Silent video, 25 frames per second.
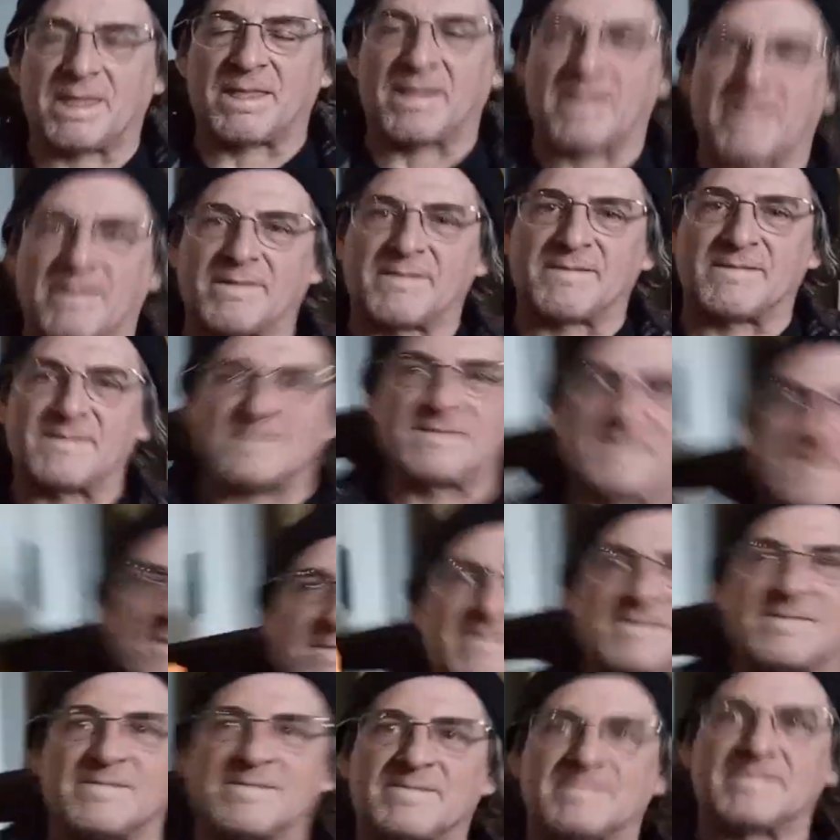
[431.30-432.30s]
and
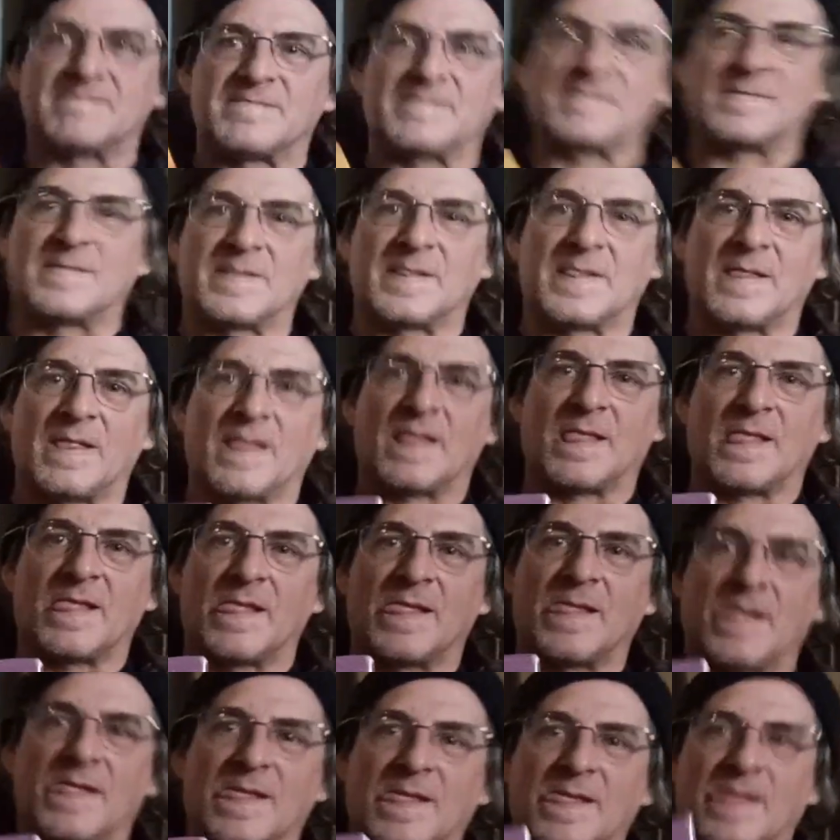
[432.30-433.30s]
still and still
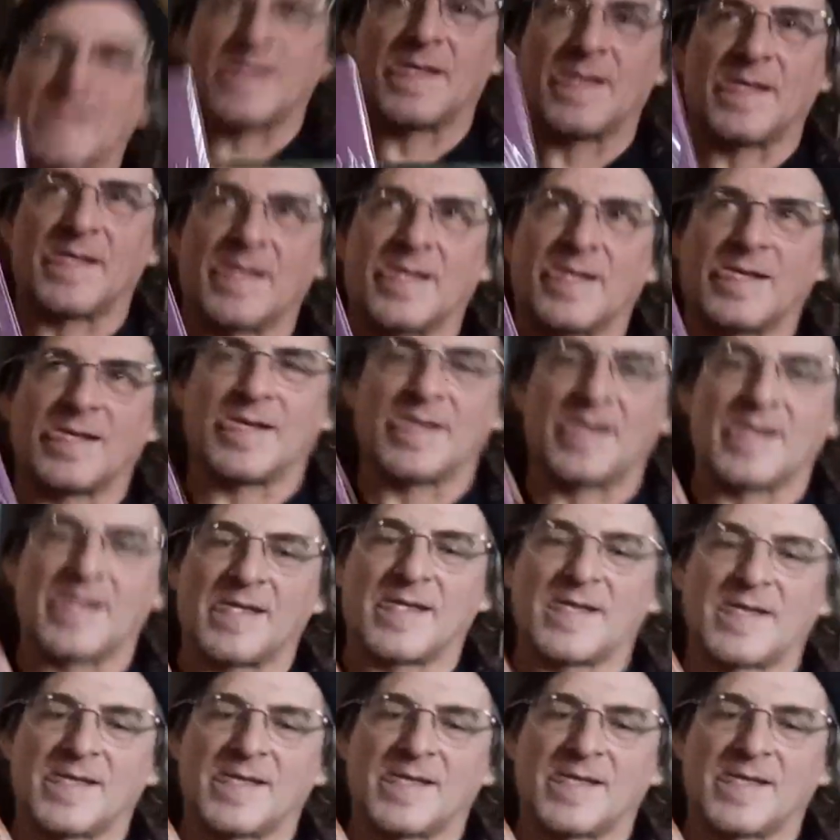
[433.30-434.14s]
sealed. Factor sealed.